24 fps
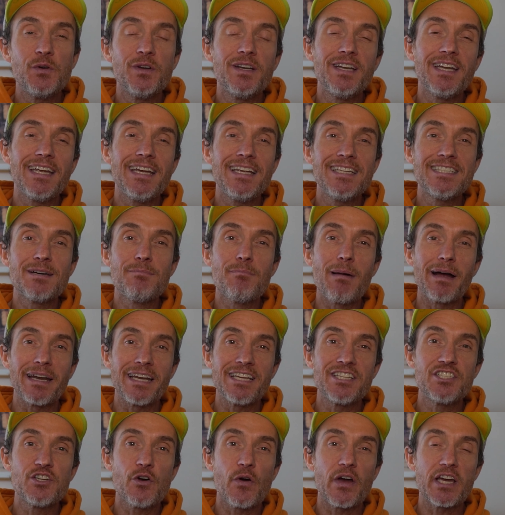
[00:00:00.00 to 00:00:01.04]
need to
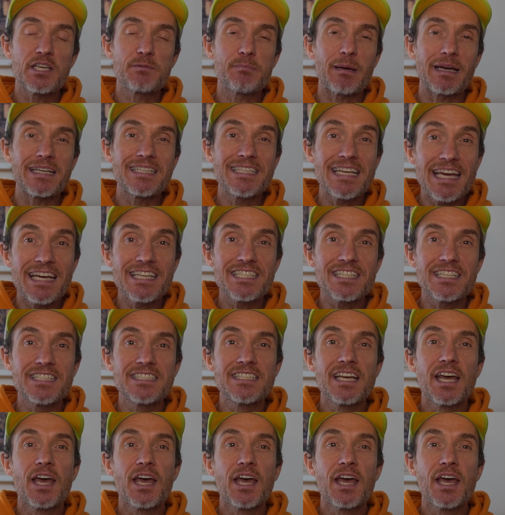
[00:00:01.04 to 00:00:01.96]
manage your expectations